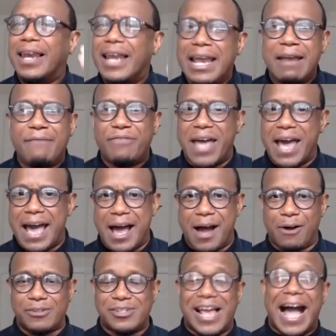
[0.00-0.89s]
leave the
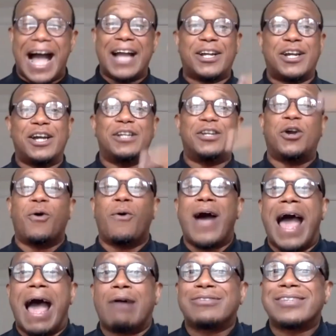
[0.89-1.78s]
house. I couldn't
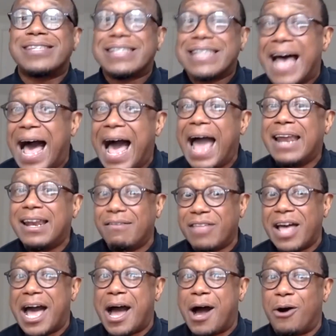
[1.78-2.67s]
go outside of
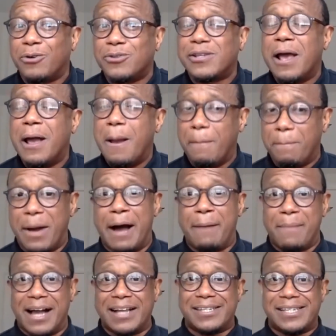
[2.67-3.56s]
the house
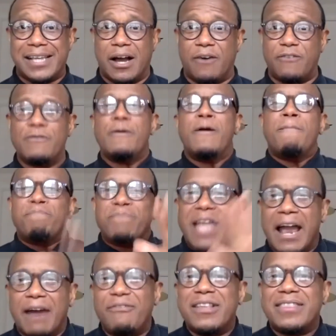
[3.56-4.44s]
by myself.
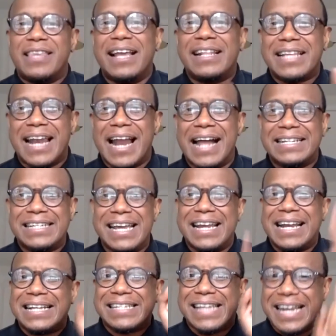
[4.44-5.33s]
Everything that I did
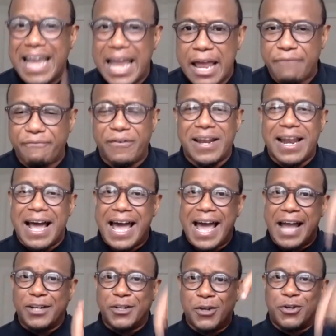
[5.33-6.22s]
as an infant, I
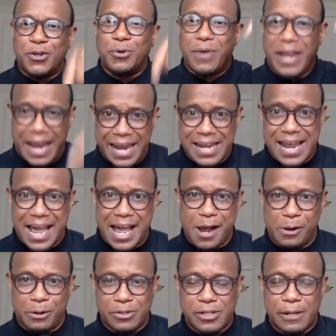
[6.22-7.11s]
had to do
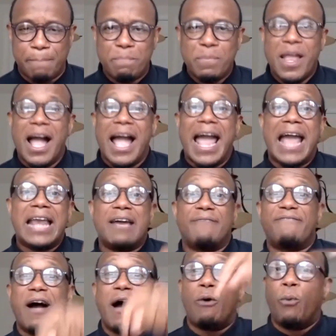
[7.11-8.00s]
in-house. And
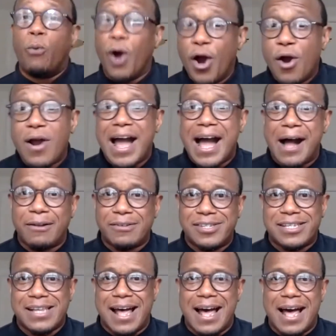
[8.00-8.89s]
if I were
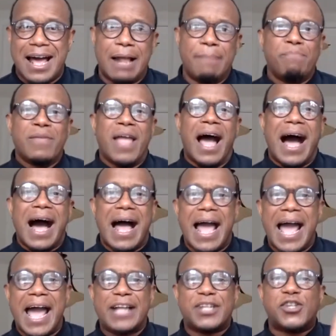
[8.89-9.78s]
outside, I
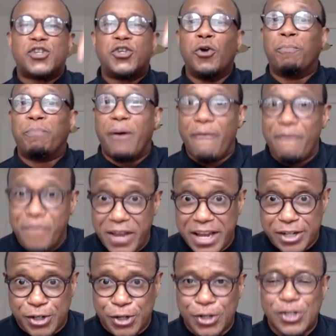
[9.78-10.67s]
had
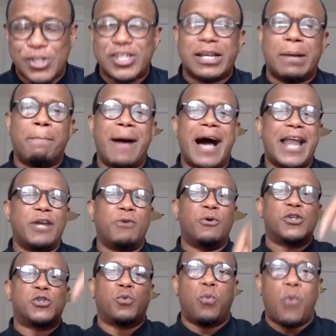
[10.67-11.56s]
supervision. Somebody
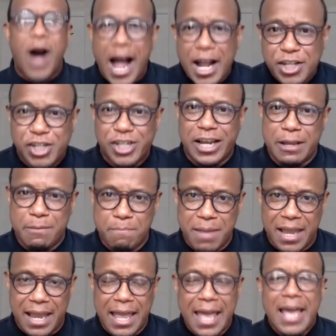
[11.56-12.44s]
was watching
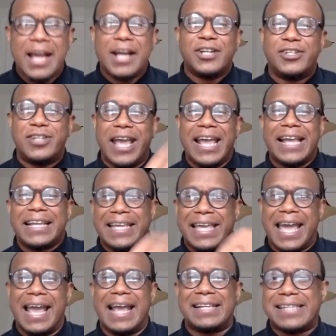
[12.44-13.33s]
me in
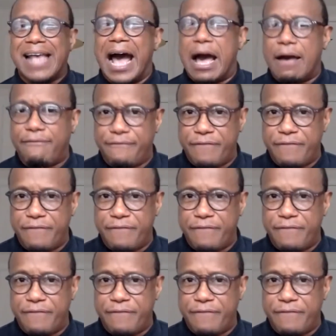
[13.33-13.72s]
case I